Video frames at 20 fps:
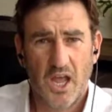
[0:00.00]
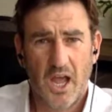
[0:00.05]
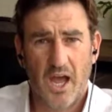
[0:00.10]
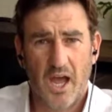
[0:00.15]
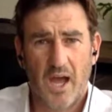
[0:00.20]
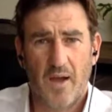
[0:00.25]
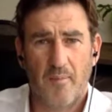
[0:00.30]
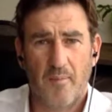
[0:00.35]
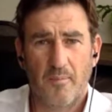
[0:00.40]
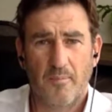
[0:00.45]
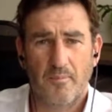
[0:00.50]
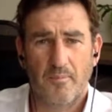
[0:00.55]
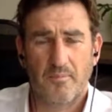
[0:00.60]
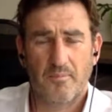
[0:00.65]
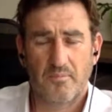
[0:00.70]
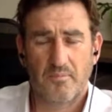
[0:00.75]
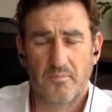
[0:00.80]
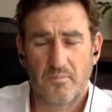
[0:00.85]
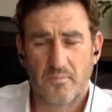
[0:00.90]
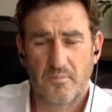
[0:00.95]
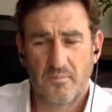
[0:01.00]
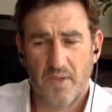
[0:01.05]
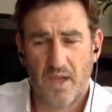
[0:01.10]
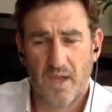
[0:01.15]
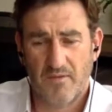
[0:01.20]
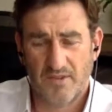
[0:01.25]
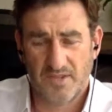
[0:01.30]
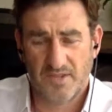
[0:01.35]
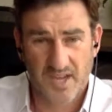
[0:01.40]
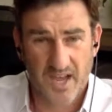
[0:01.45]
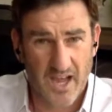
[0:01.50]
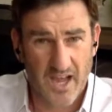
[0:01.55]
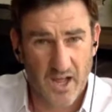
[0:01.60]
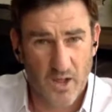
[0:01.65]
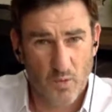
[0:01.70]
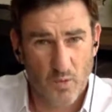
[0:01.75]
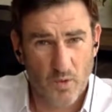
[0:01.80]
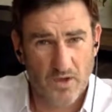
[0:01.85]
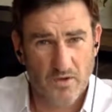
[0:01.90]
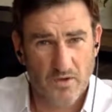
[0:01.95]
have a
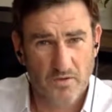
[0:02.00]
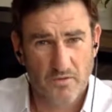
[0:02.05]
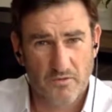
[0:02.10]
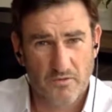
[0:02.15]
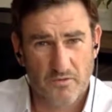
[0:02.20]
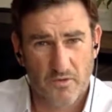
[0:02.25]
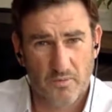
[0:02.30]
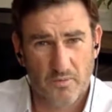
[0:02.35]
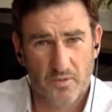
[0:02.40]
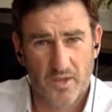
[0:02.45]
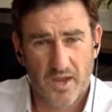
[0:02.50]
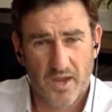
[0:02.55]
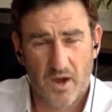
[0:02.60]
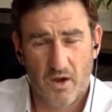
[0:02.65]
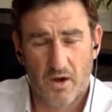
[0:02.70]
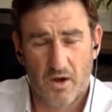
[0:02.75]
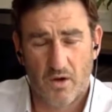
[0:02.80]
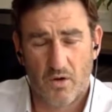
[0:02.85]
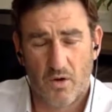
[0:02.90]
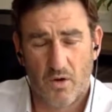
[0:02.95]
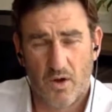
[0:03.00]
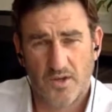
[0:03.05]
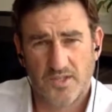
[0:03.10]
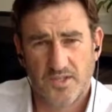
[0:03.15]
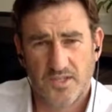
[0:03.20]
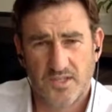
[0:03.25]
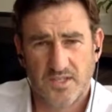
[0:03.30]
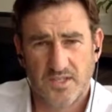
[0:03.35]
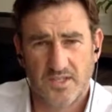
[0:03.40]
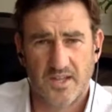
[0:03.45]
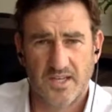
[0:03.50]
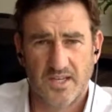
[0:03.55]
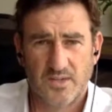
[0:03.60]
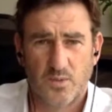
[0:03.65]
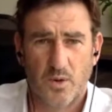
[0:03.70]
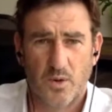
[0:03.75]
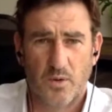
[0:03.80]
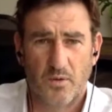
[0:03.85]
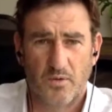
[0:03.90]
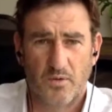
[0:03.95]
tailwind from the current crisis, and
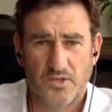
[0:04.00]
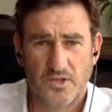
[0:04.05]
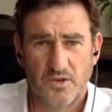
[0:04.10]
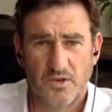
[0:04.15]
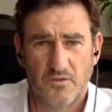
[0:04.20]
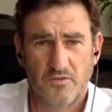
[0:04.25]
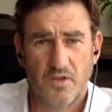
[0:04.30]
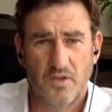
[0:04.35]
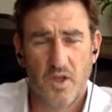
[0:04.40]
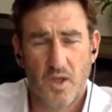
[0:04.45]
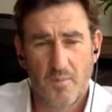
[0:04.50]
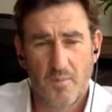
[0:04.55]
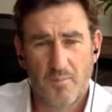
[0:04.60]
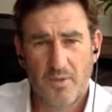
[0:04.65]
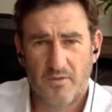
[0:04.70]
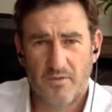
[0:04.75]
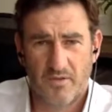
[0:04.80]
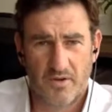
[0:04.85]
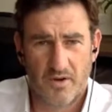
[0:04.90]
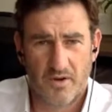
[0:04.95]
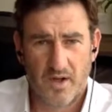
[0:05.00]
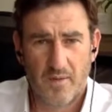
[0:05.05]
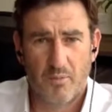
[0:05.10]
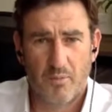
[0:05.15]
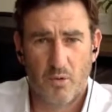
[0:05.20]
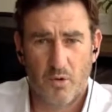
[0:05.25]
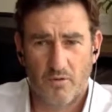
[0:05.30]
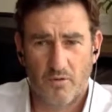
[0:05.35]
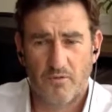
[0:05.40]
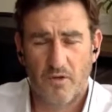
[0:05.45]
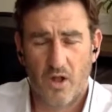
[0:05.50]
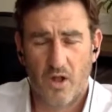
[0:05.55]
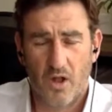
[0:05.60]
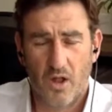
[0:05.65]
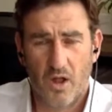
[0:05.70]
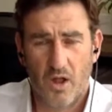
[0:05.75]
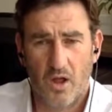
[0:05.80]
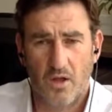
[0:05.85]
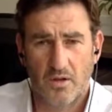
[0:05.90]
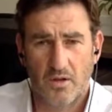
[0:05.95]
that's where we've sort of pivoted our
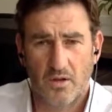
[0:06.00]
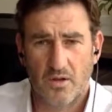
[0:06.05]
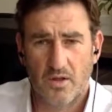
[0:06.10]
portfolio.